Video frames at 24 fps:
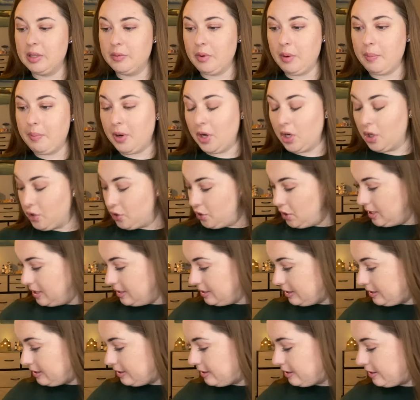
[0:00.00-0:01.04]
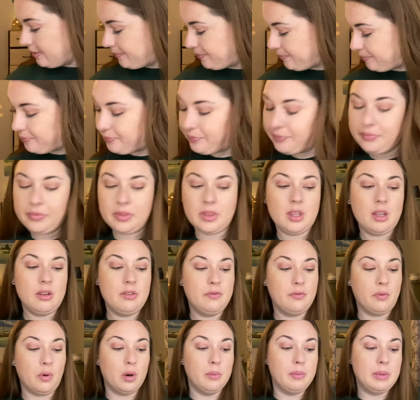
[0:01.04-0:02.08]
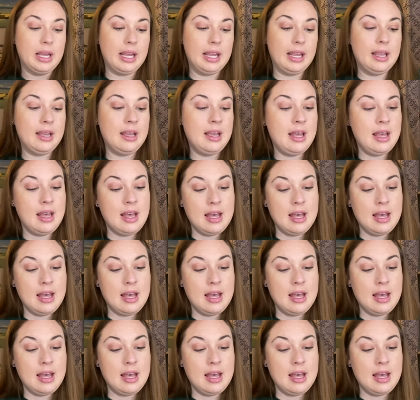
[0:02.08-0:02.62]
repurchase for me.